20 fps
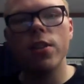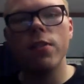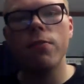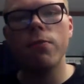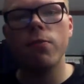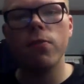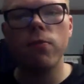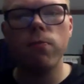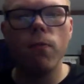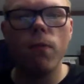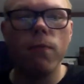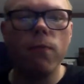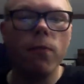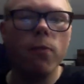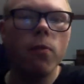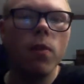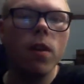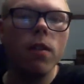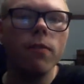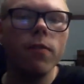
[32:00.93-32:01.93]

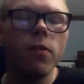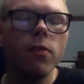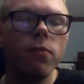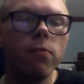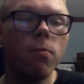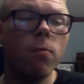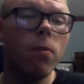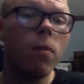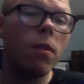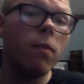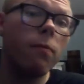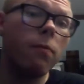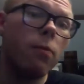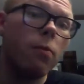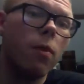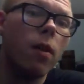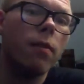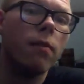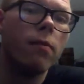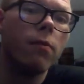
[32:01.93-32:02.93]

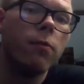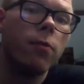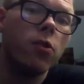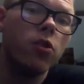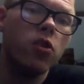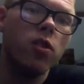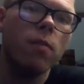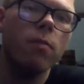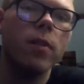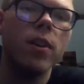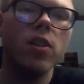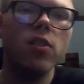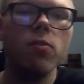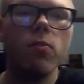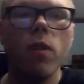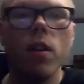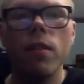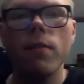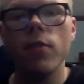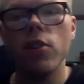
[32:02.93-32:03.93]
for for some reason
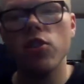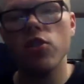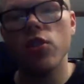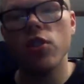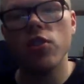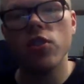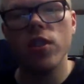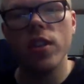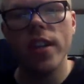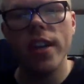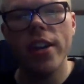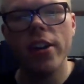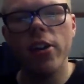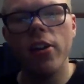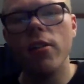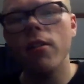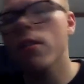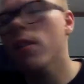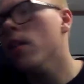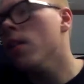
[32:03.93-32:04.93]
one of us doesn't
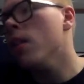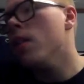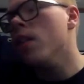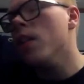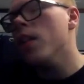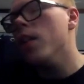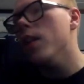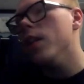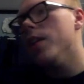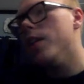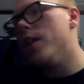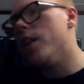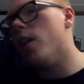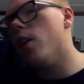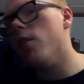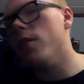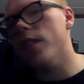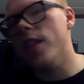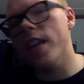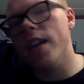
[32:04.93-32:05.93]
hear,
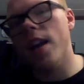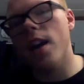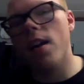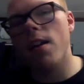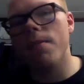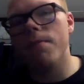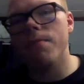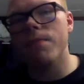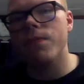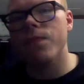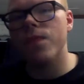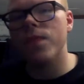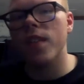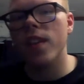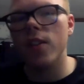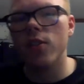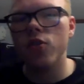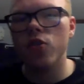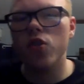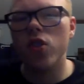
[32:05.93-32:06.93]
the
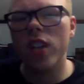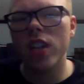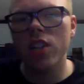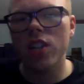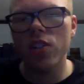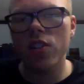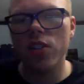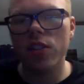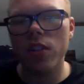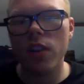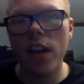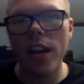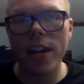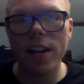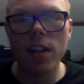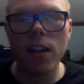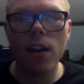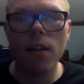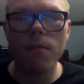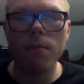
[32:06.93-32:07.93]
train
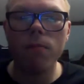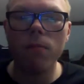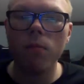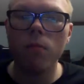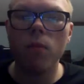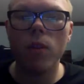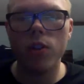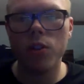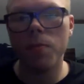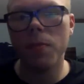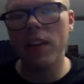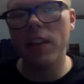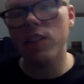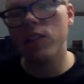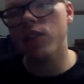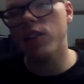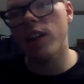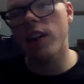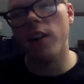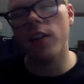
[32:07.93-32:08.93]
like what's being
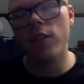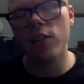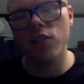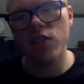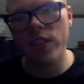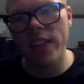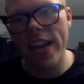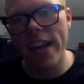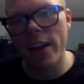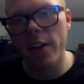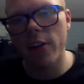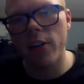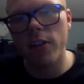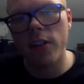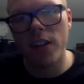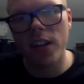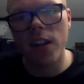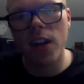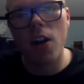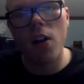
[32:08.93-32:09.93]
said on the
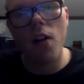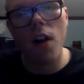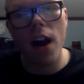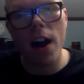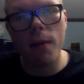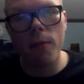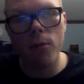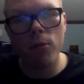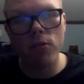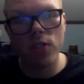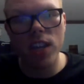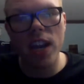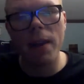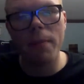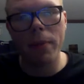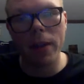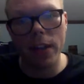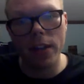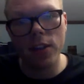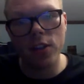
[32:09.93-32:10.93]
scanner, I will
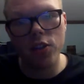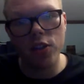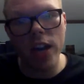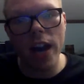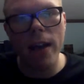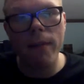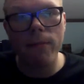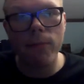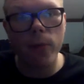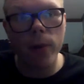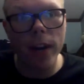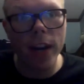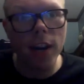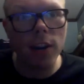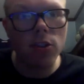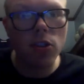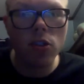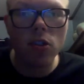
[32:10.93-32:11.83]
type it in the chat for you.